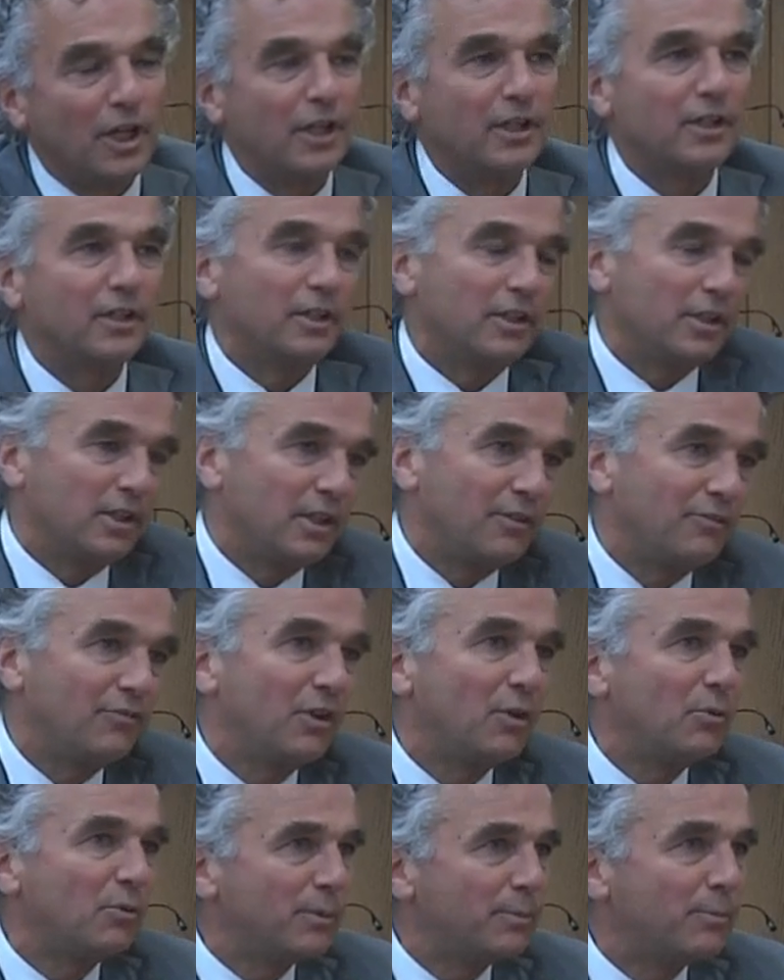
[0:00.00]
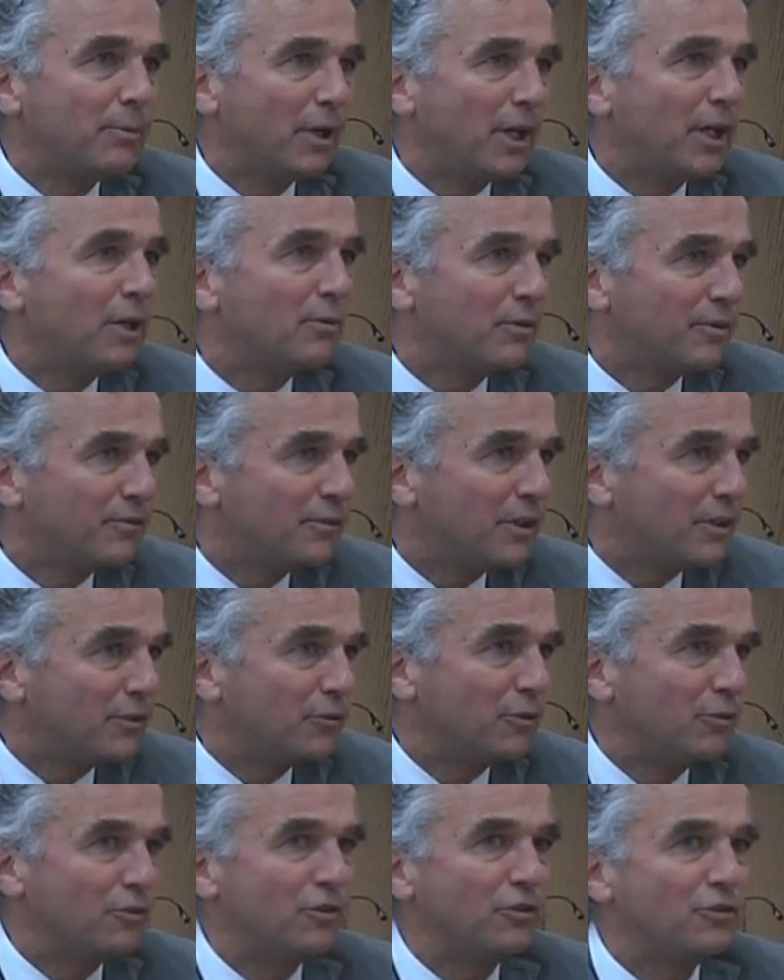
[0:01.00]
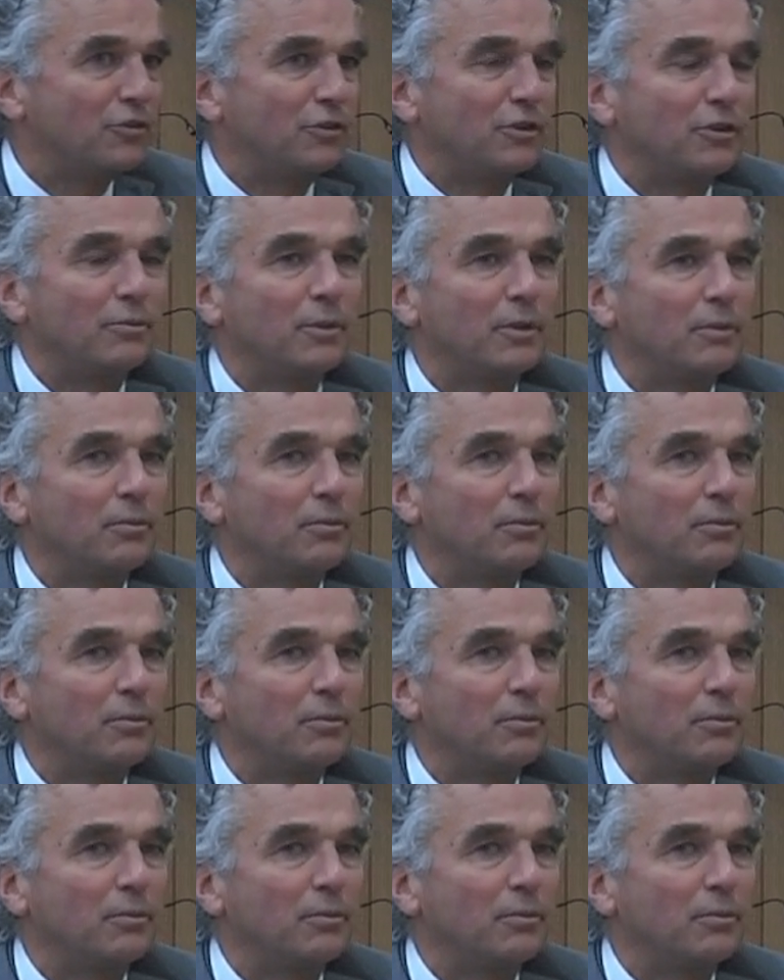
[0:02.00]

and and I think we break with that tradition.